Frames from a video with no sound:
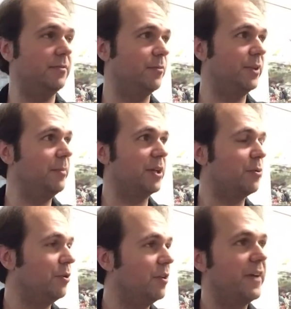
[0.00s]
Wouldn't it be
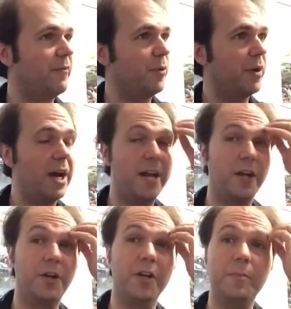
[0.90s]
cool if everyone got a
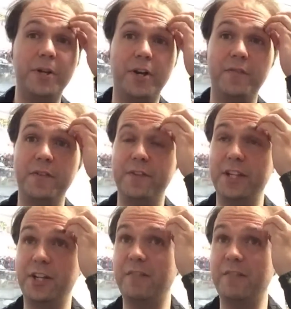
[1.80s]
good Minerva figure,